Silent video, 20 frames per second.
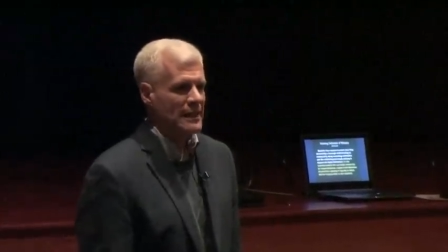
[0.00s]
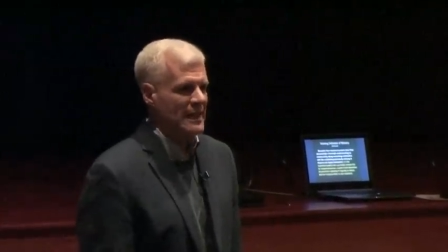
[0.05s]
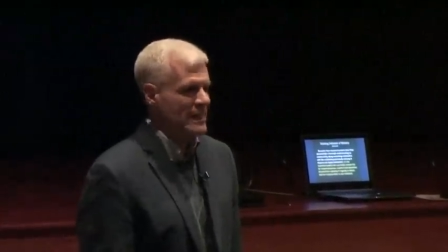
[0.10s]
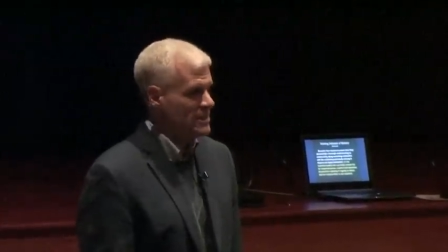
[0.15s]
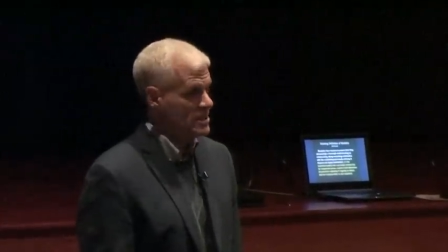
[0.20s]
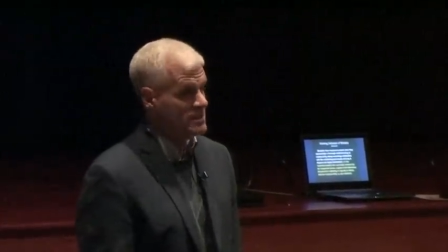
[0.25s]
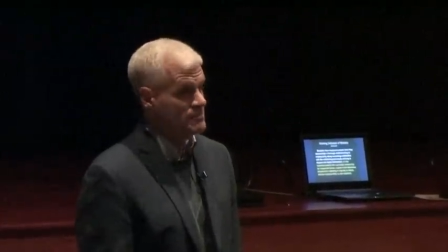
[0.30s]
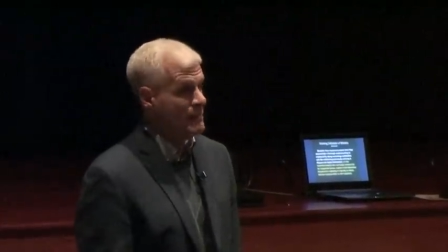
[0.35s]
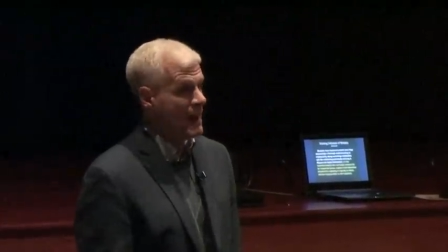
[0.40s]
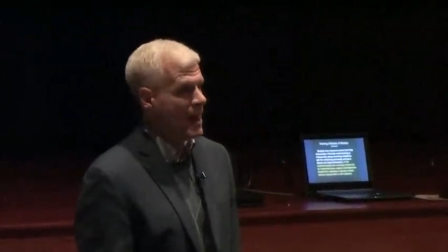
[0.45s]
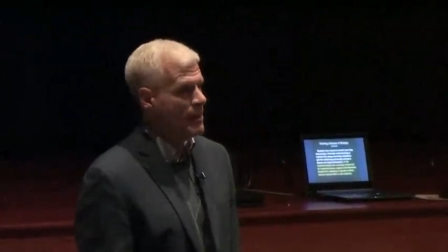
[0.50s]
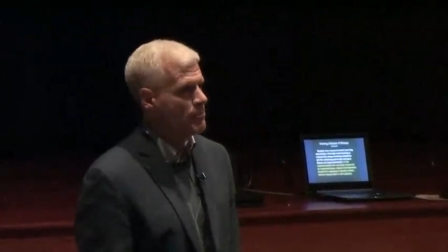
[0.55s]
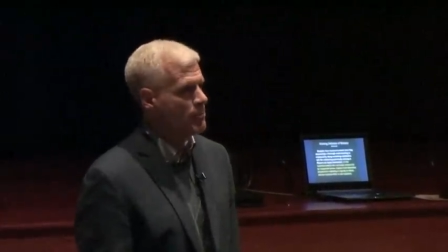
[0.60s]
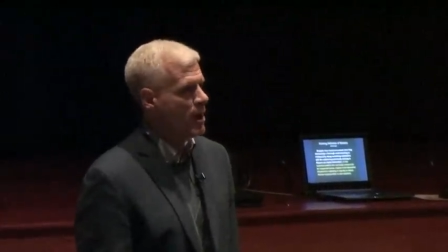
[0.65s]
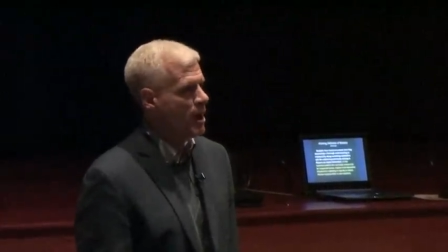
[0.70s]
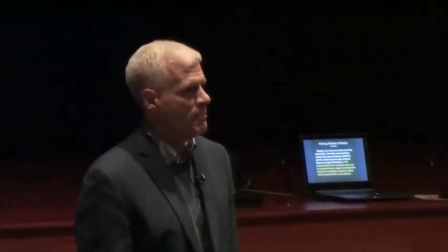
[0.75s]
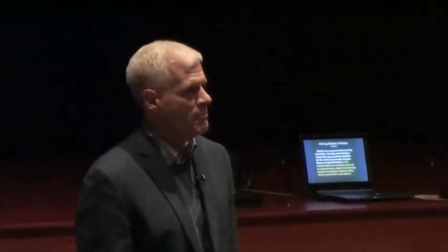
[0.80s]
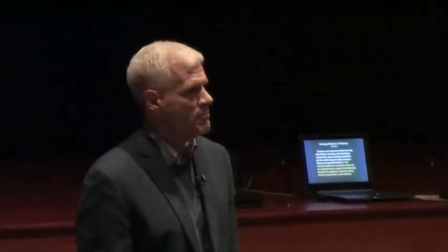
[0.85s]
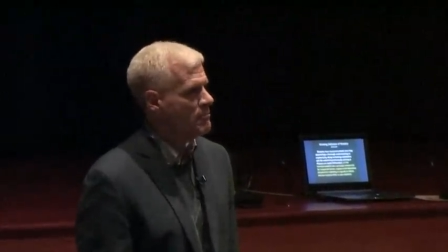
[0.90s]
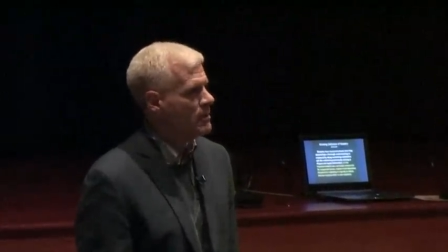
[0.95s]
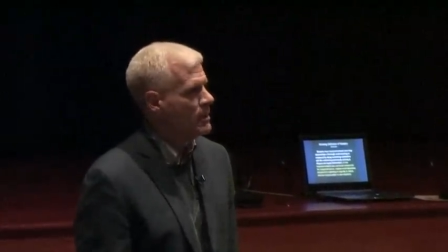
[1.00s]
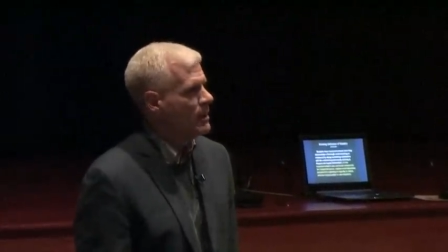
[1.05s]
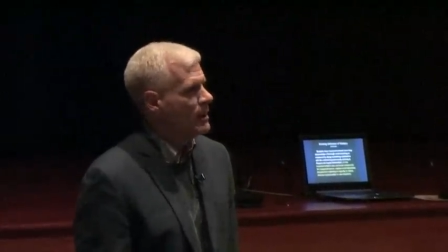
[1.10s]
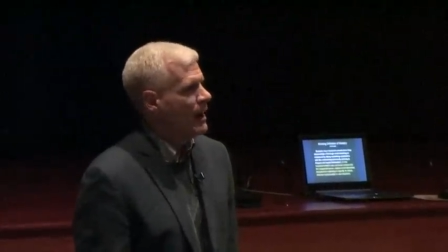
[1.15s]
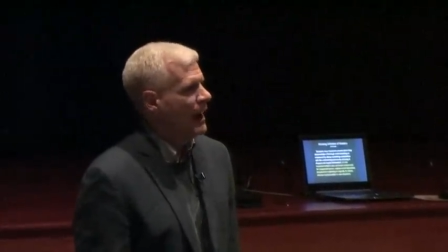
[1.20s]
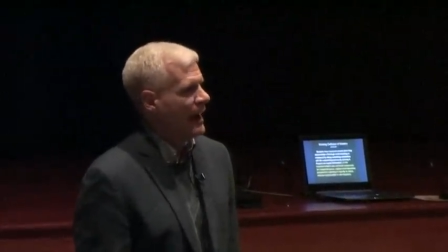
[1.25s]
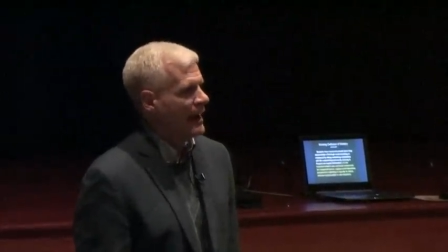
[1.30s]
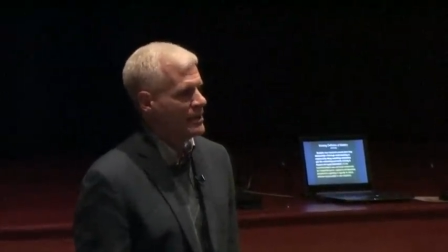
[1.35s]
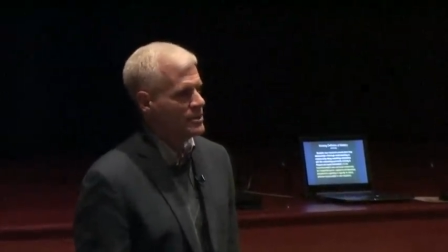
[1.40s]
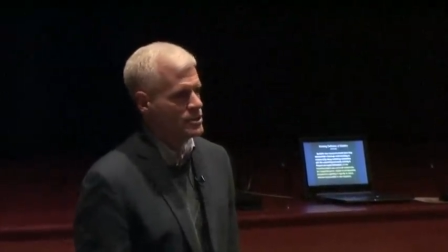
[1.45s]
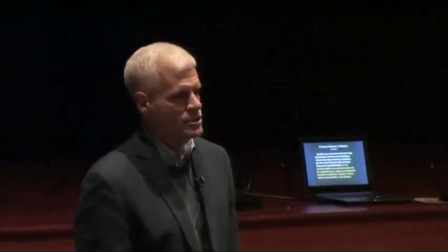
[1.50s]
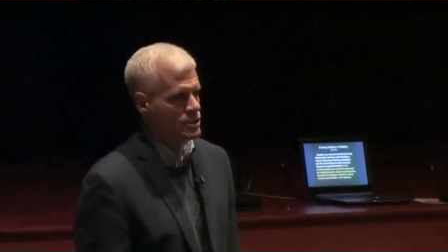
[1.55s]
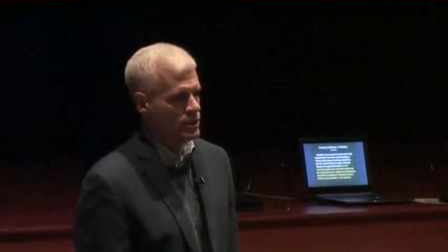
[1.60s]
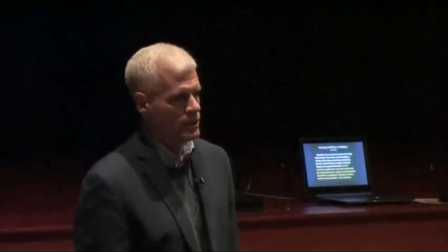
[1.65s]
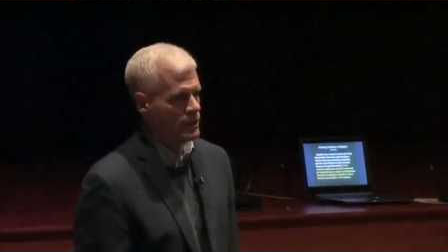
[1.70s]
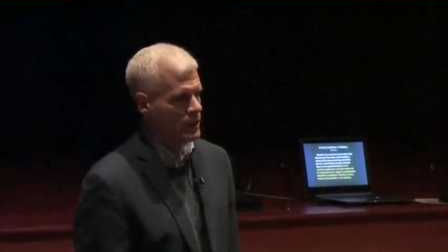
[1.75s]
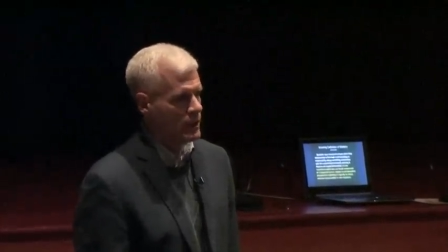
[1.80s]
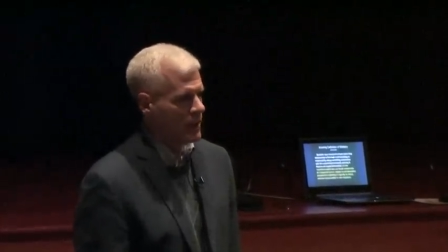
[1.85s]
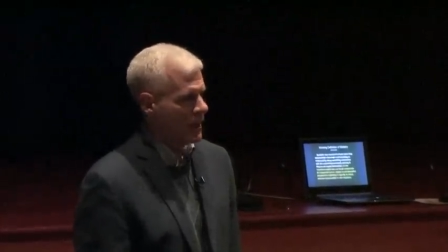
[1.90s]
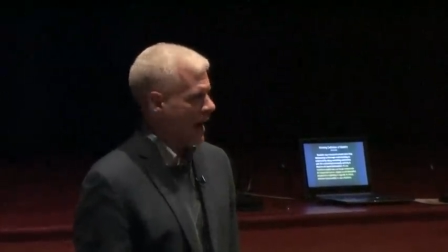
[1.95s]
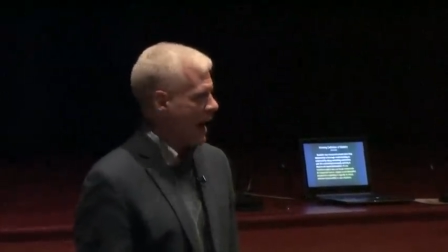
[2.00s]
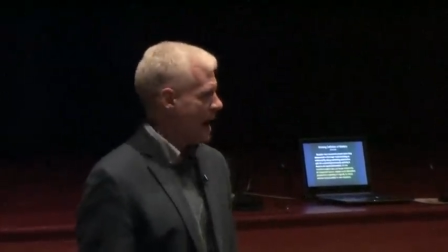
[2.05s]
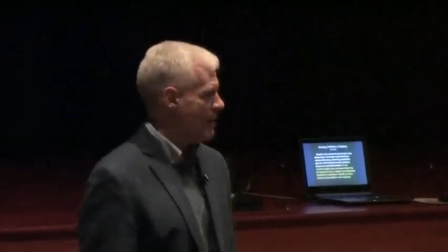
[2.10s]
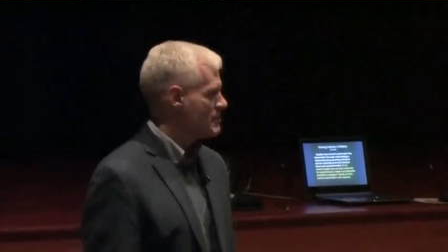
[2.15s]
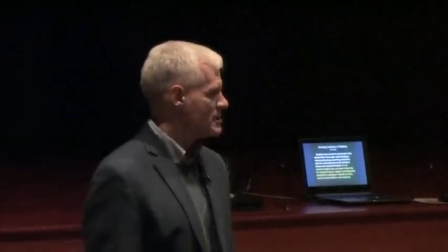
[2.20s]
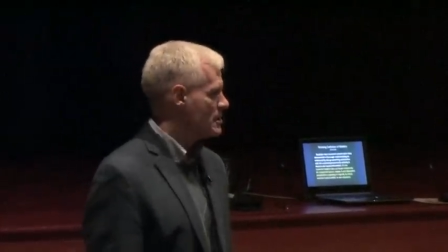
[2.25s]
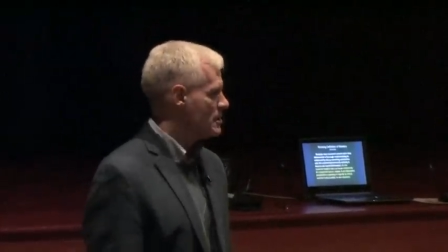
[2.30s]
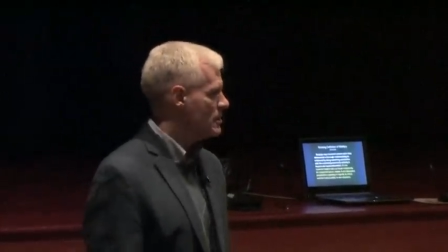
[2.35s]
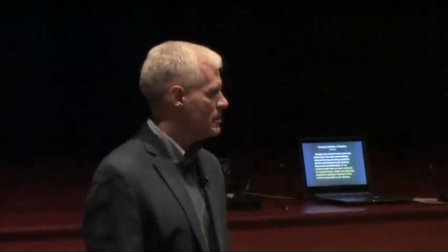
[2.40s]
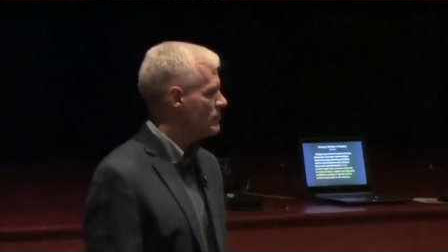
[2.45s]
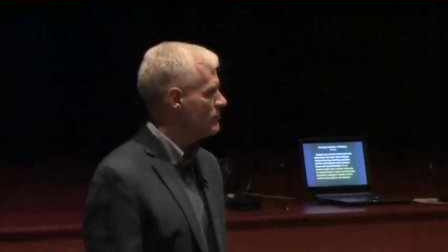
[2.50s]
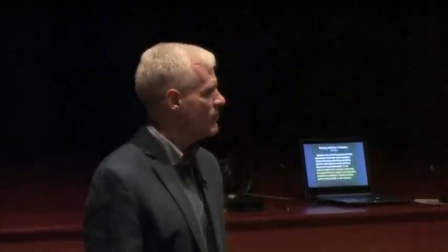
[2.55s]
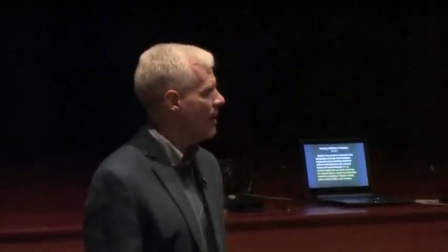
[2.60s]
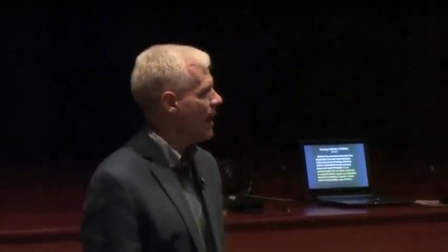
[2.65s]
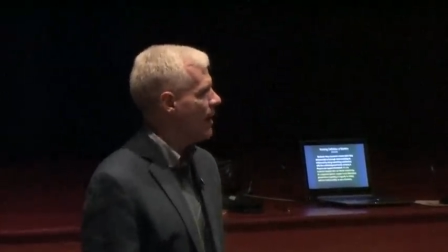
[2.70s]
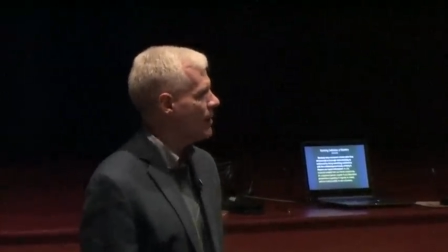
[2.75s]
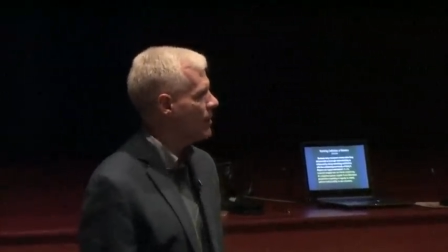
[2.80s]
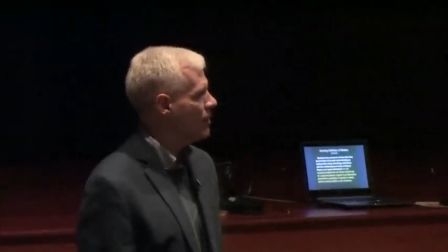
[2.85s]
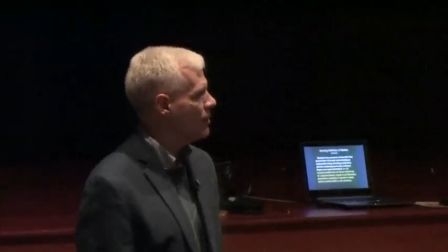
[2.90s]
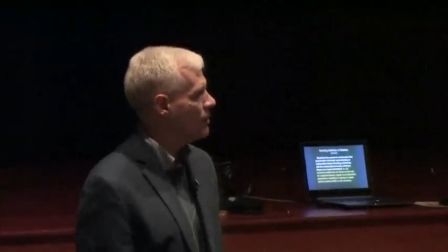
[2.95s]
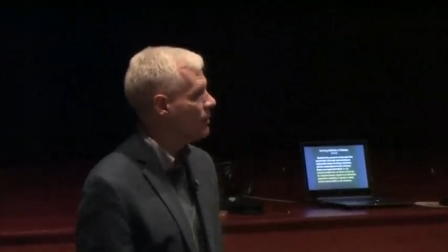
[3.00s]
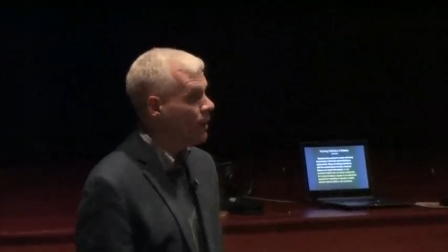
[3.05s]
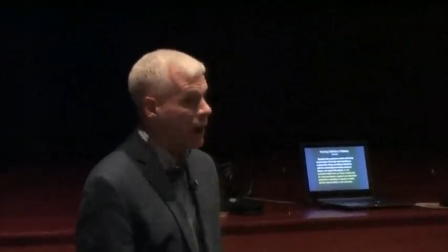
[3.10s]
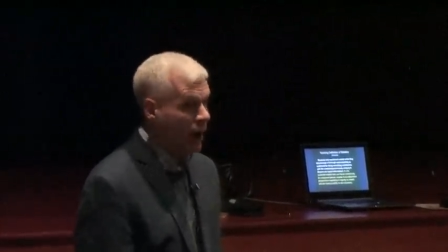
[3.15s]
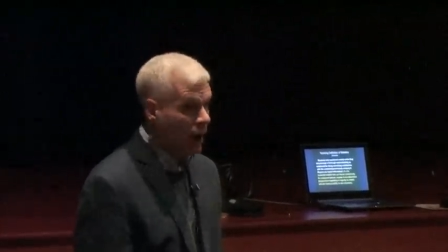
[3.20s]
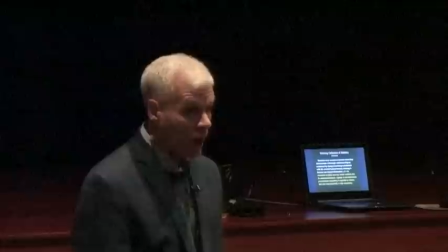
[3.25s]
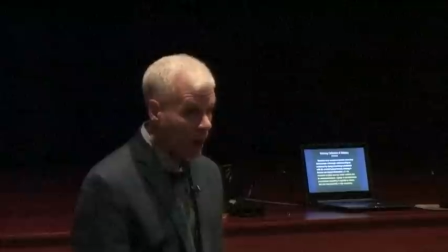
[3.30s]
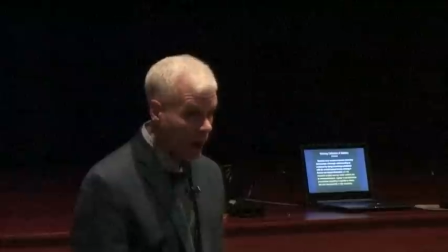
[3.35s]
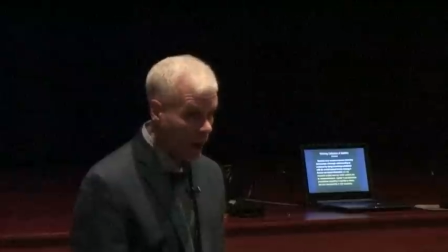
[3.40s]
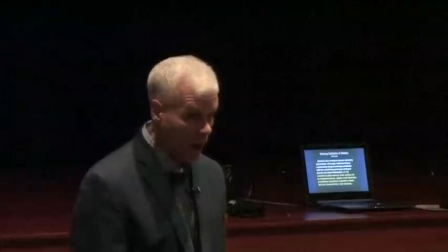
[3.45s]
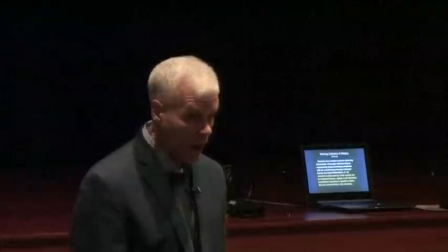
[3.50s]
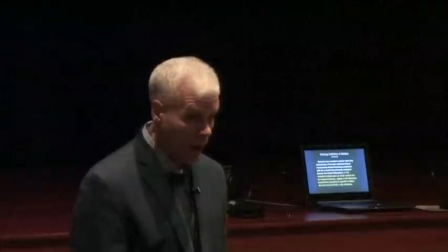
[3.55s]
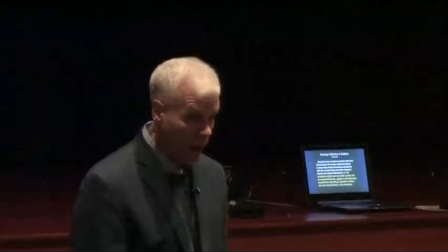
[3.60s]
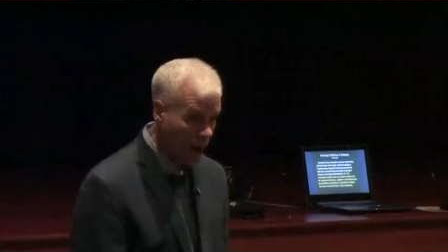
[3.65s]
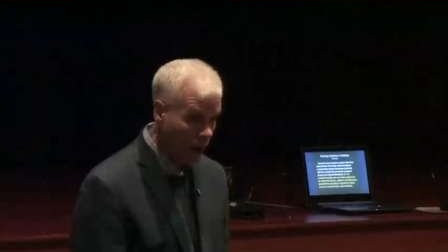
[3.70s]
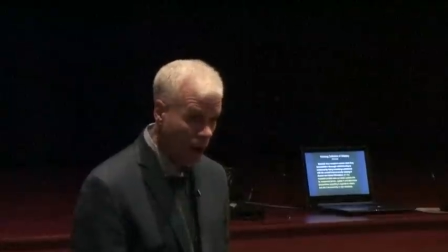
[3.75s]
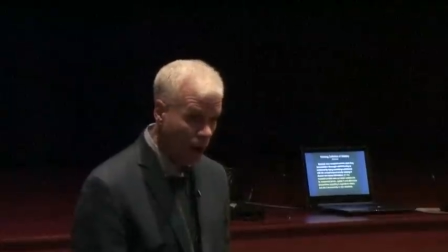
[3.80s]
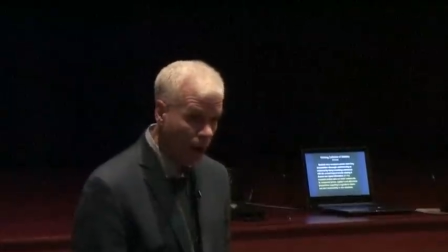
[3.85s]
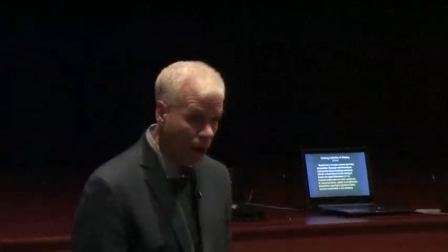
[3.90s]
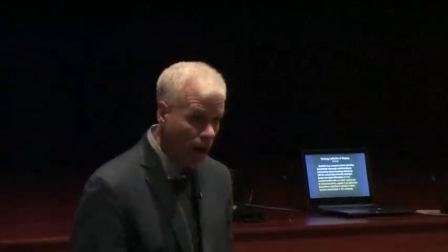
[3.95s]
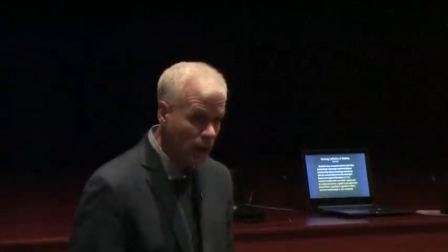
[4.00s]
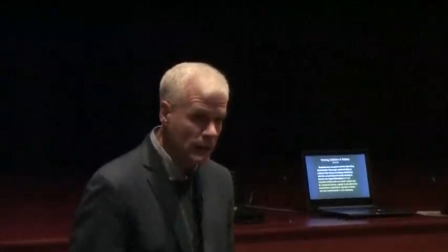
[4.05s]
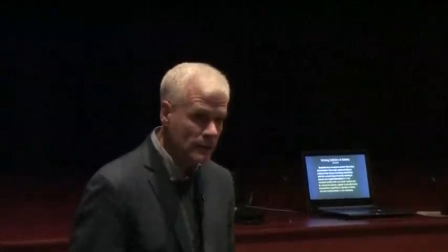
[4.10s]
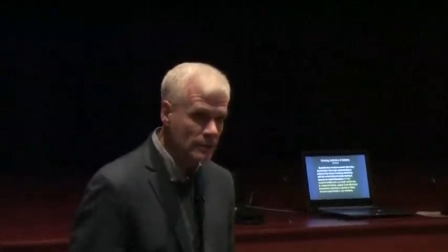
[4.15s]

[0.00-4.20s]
In this math problem, I inserted absolute value. Oh.